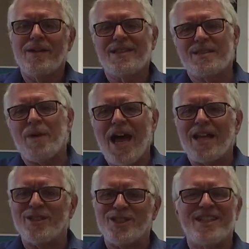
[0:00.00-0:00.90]
It's
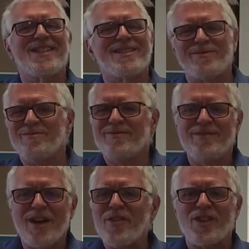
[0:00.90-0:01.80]
biology.
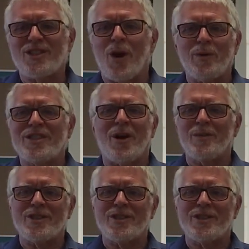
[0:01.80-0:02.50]
Nothing's always.